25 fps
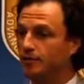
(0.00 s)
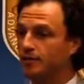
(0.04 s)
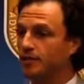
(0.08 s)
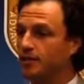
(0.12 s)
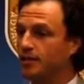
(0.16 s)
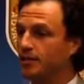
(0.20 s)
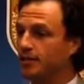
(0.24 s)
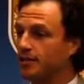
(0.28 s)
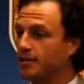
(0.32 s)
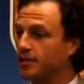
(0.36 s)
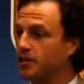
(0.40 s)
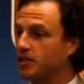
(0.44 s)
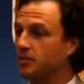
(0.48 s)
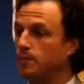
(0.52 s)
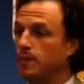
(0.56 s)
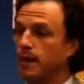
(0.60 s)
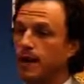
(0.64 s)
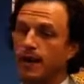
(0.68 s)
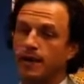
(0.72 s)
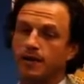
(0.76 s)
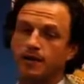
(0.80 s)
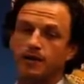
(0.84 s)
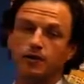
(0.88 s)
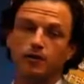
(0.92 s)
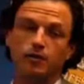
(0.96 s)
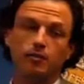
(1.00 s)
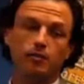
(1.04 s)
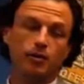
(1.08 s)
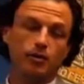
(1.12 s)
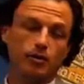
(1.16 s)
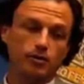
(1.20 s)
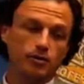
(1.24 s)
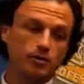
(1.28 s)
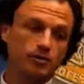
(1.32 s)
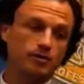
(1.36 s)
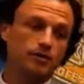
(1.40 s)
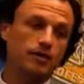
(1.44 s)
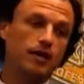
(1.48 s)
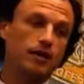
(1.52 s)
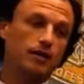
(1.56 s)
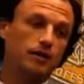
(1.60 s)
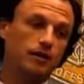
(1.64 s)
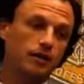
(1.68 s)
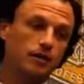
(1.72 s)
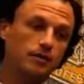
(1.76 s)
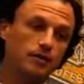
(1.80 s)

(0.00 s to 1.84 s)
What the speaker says: see an expanding or pulsatile